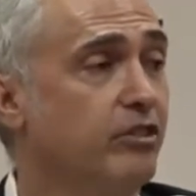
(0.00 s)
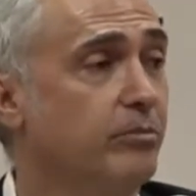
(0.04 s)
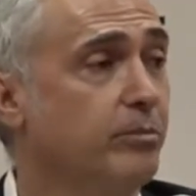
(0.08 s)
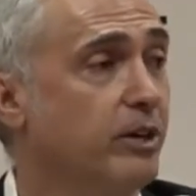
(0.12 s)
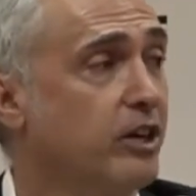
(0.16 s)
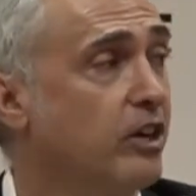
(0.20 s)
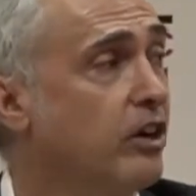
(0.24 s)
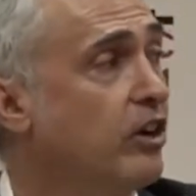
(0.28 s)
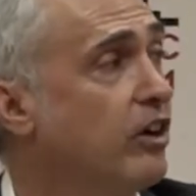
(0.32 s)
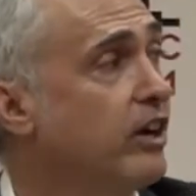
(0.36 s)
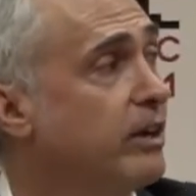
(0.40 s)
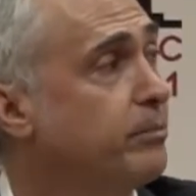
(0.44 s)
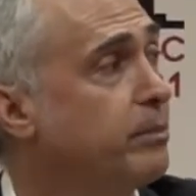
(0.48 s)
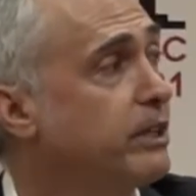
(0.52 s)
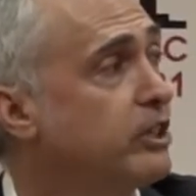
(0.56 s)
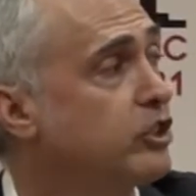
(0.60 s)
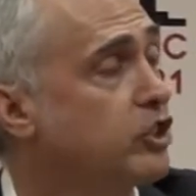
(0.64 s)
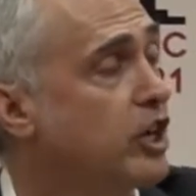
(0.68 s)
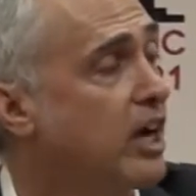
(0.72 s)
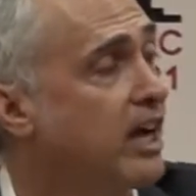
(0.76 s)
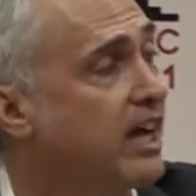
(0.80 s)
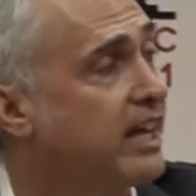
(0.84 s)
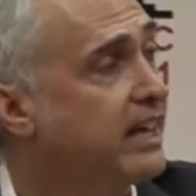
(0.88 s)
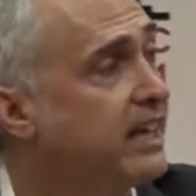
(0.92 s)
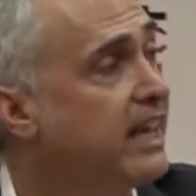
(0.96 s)
from occurring. But
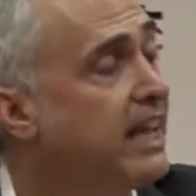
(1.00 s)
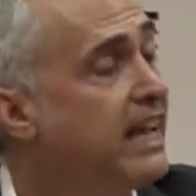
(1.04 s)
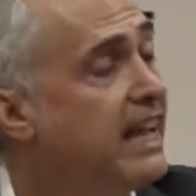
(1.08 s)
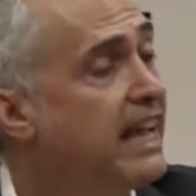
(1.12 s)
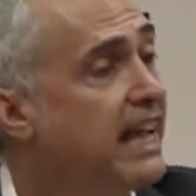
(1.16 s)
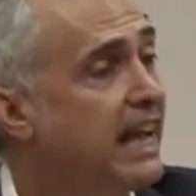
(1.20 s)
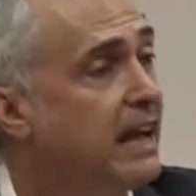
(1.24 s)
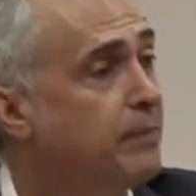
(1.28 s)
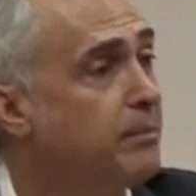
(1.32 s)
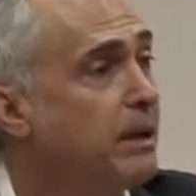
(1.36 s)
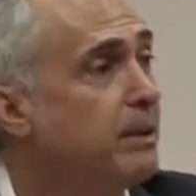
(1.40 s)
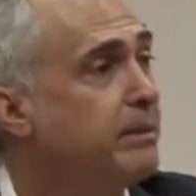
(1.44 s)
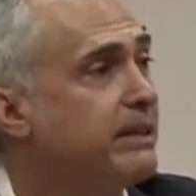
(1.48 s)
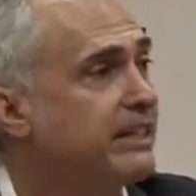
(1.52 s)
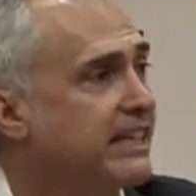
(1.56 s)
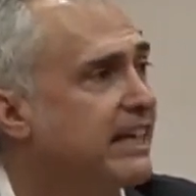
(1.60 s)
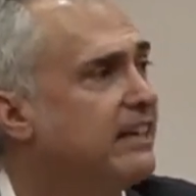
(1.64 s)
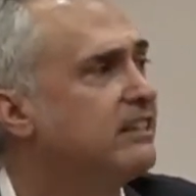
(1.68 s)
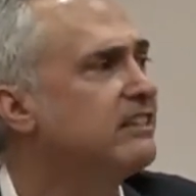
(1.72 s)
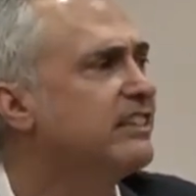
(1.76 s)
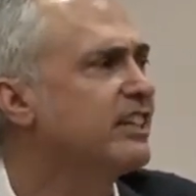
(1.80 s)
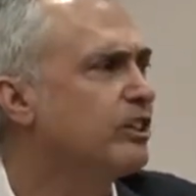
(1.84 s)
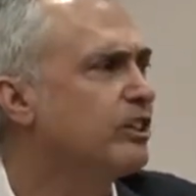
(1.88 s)
John, and maybe tell a